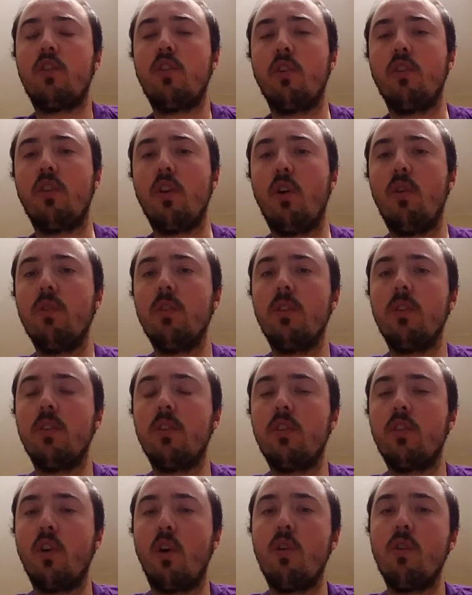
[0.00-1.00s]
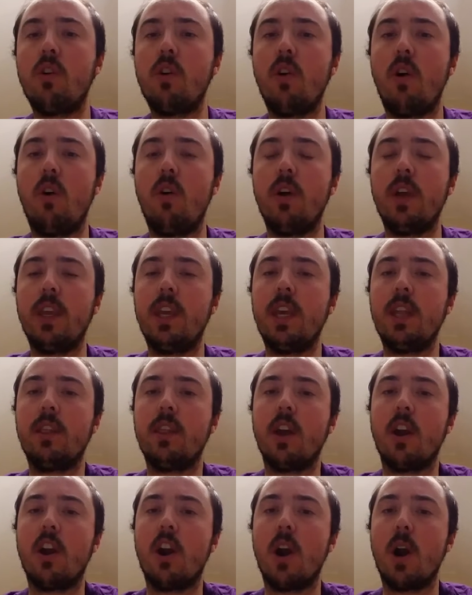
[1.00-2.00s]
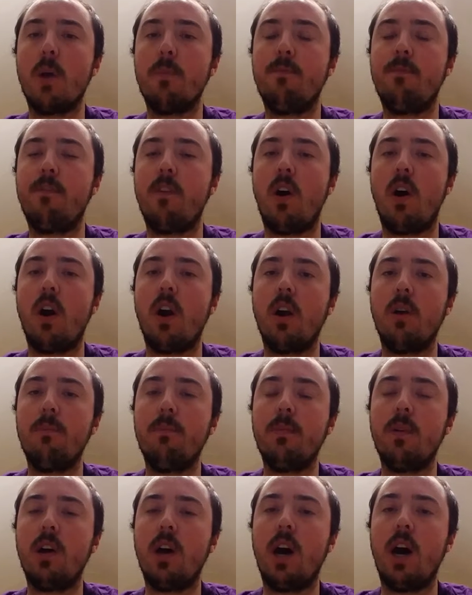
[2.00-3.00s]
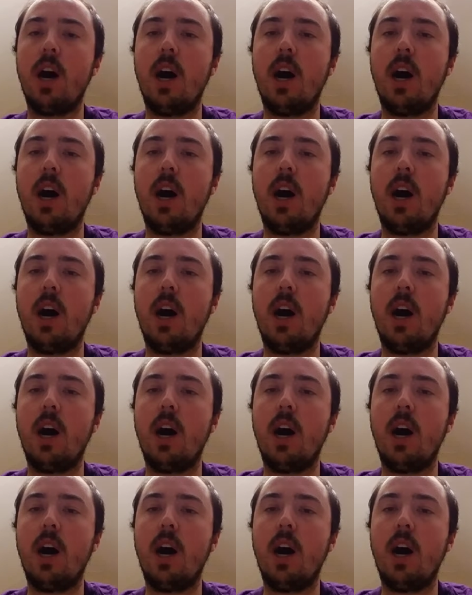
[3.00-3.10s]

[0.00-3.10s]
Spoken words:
So don't go and get the Herb Farm